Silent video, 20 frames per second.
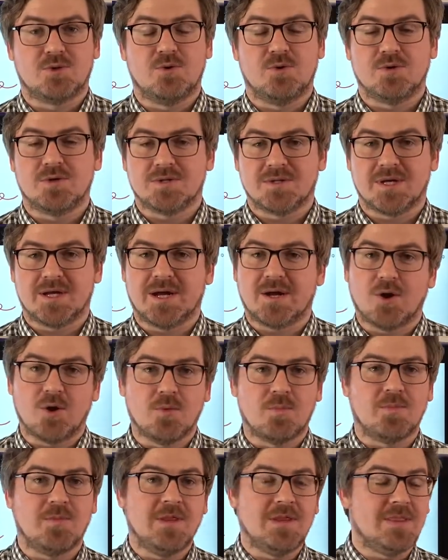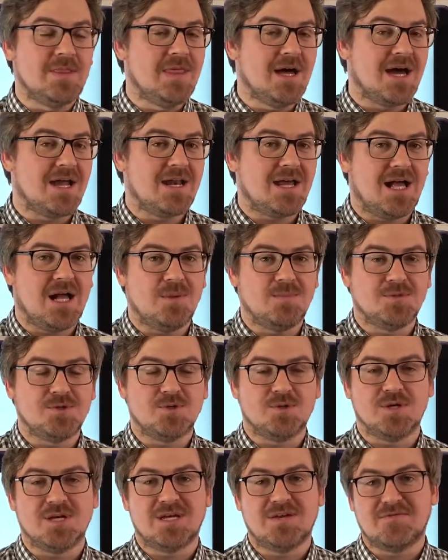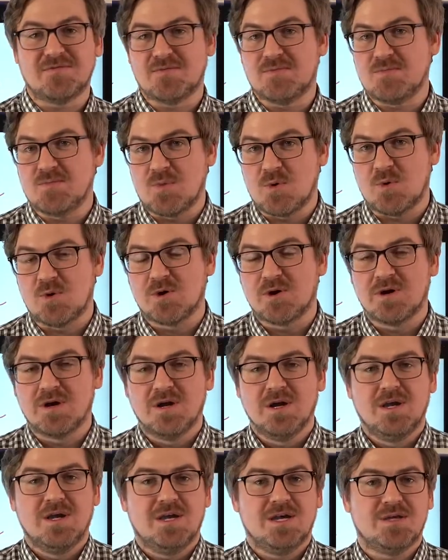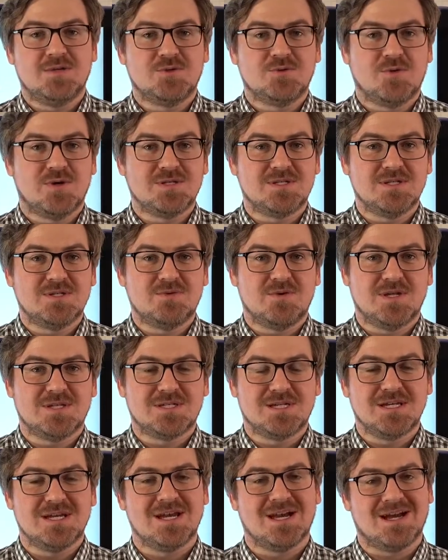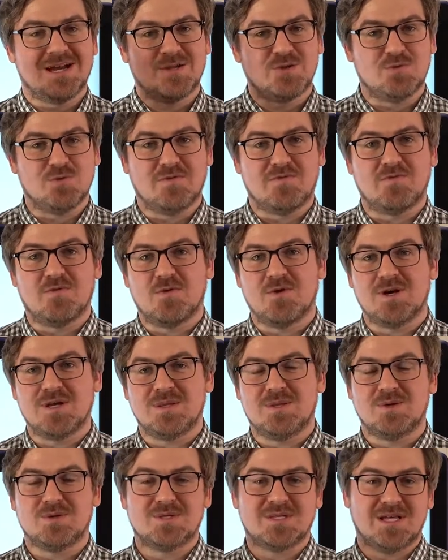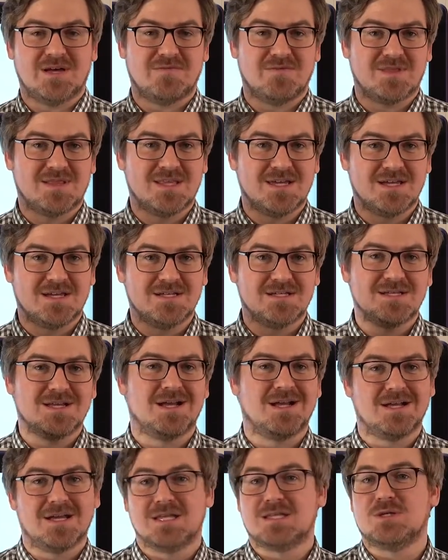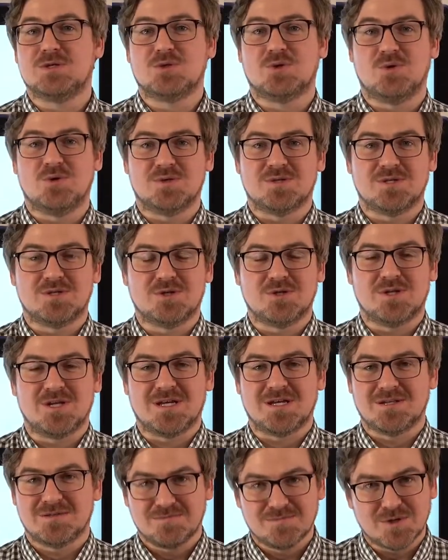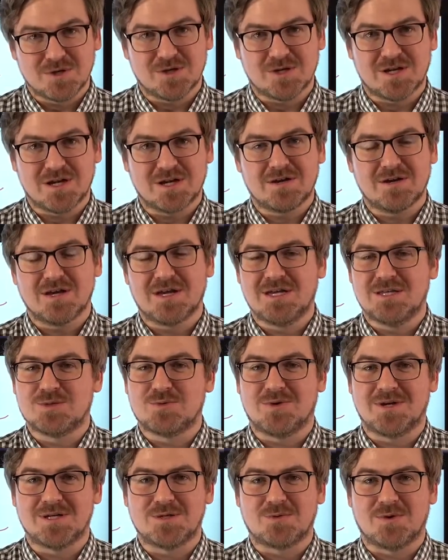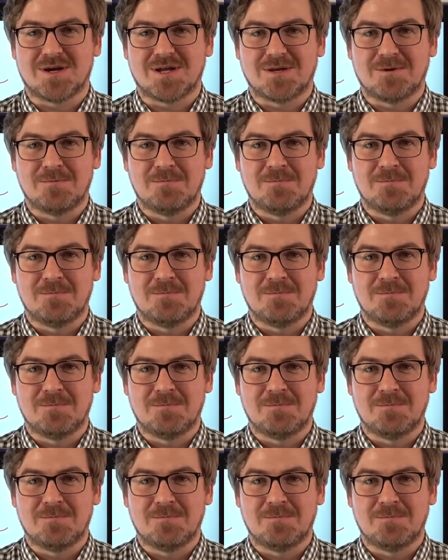course. And I hope that that helps you even more in 2020 and you avoid those 7 things and get the scores that you need. Good luck in 2020.